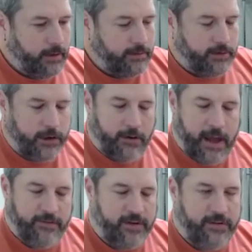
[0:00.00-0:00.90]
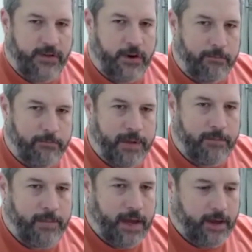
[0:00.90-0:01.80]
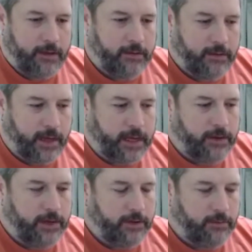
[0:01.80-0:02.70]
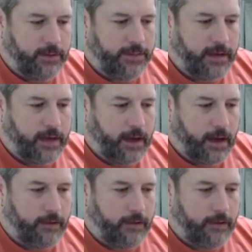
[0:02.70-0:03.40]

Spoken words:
so you don't have to sit there and bit bang like you did with the